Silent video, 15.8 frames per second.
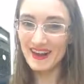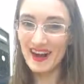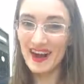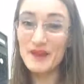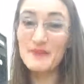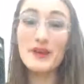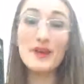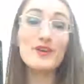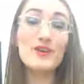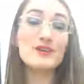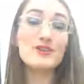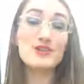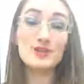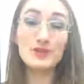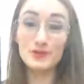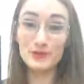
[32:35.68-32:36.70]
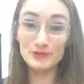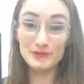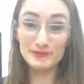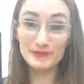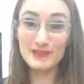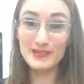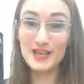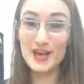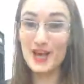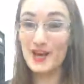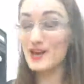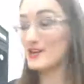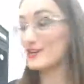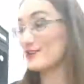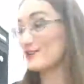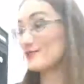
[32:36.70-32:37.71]
I married a Jew,
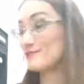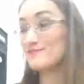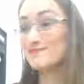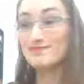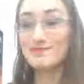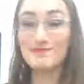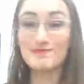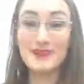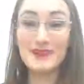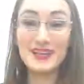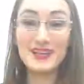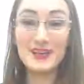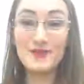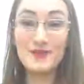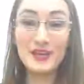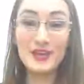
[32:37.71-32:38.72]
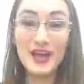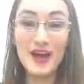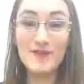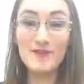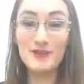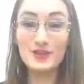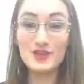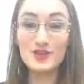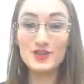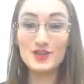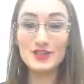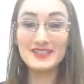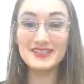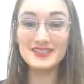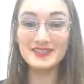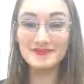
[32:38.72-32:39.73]
so he didn't really have much
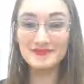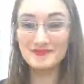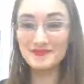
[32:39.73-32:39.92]
choice